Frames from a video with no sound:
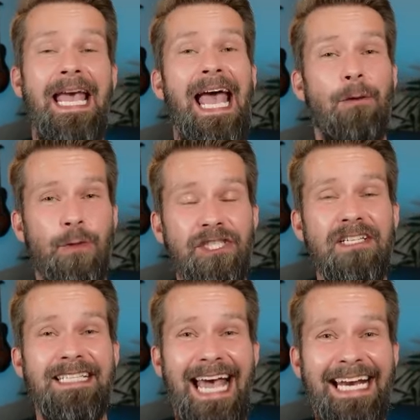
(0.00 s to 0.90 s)
And we
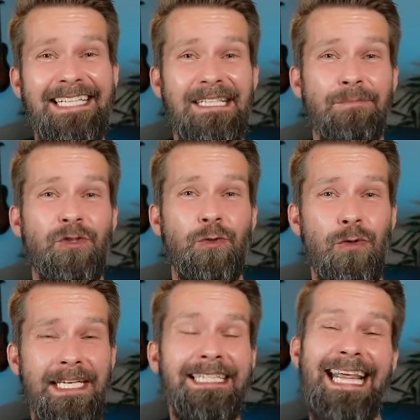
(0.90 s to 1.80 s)
just added some
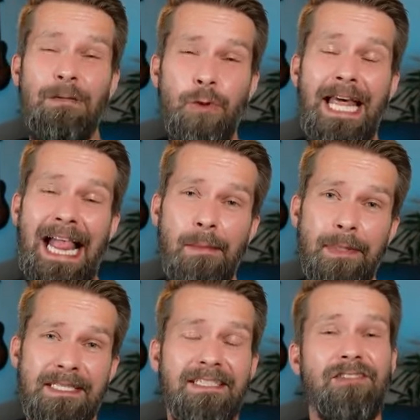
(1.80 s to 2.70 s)
tooling that will help
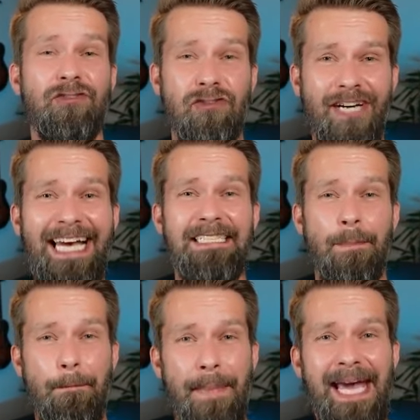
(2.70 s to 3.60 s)
us to write
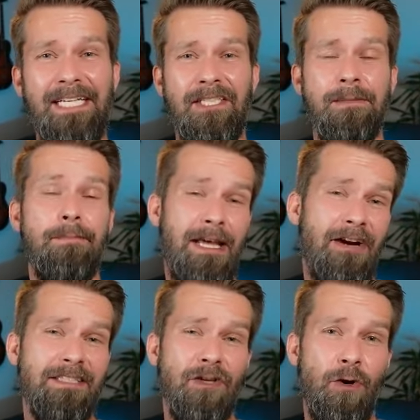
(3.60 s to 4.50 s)
better
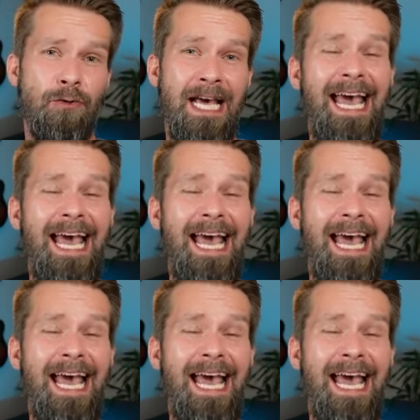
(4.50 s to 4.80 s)
Playwright code